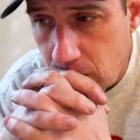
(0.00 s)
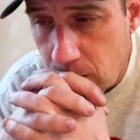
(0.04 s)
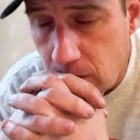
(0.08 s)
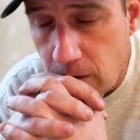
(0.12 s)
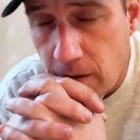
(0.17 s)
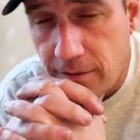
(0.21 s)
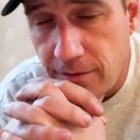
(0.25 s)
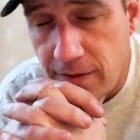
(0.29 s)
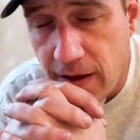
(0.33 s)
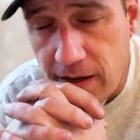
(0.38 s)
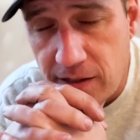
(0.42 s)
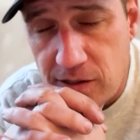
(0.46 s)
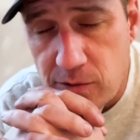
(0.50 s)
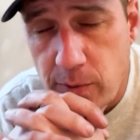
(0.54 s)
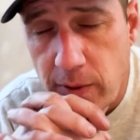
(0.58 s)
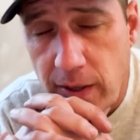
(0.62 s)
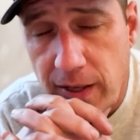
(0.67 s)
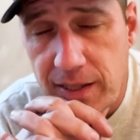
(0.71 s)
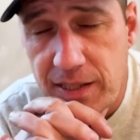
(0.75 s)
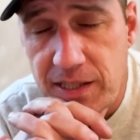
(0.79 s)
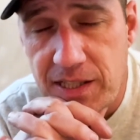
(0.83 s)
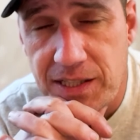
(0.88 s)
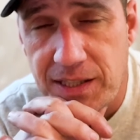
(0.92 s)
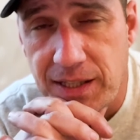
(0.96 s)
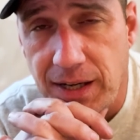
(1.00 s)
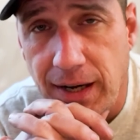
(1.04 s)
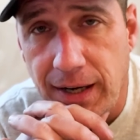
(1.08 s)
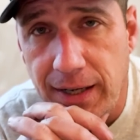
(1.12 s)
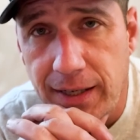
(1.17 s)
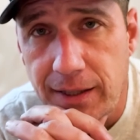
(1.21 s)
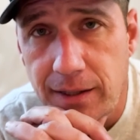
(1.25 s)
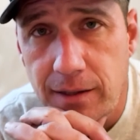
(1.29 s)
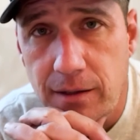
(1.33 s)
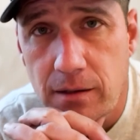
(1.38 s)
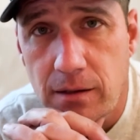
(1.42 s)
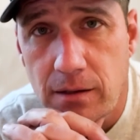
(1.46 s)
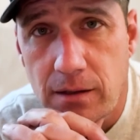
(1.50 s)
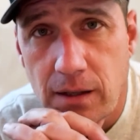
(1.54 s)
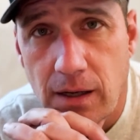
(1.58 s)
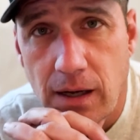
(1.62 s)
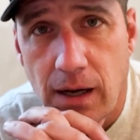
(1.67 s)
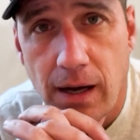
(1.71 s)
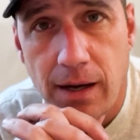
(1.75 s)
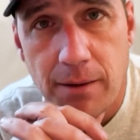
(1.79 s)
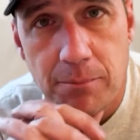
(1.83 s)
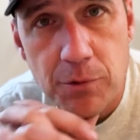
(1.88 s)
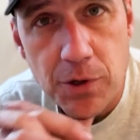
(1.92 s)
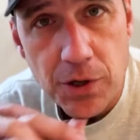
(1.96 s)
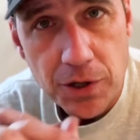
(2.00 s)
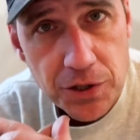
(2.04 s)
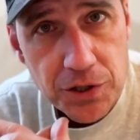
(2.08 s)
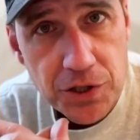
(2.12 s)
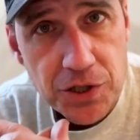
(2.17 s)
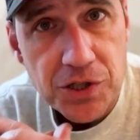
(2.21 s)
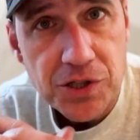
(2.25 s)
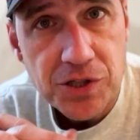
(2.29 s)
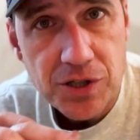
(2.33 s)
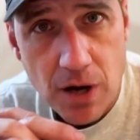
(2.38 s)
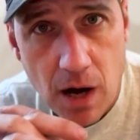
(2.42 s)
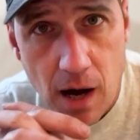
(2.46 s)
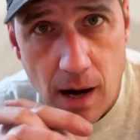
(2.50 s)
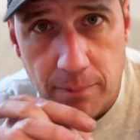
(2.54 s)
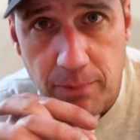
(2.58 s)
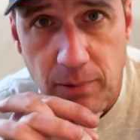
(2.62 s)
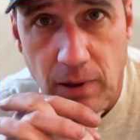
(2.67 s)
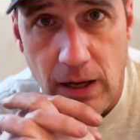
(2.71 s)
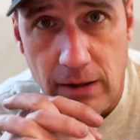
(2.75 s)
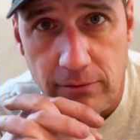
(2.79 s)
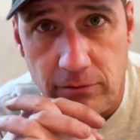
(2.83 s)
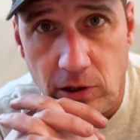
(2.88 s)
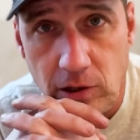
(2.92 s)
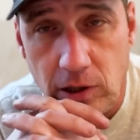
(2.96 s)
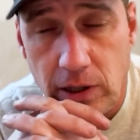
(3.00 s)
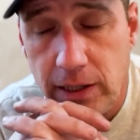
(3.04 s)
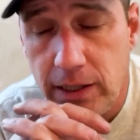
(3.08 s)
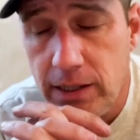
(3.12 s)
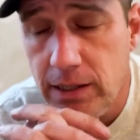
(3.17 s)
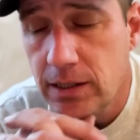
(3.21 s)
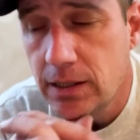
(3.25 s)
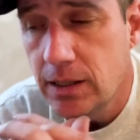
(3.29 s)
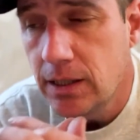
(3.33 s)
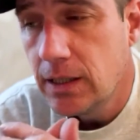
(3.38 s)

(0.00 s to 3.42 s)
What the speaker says: that's when I decided I'm going to just top level it.